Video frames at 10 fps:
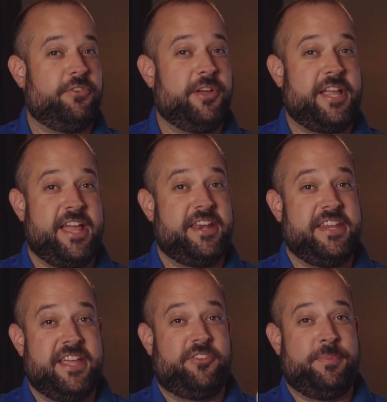look at a
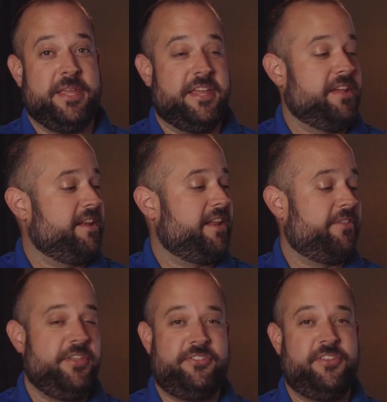D S P. Now,
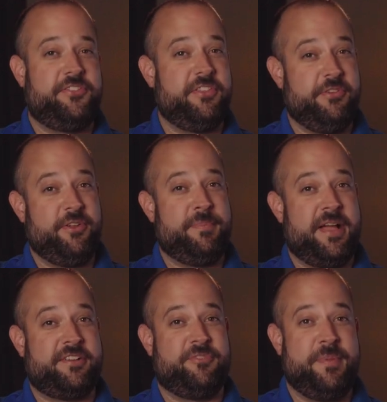this is the little box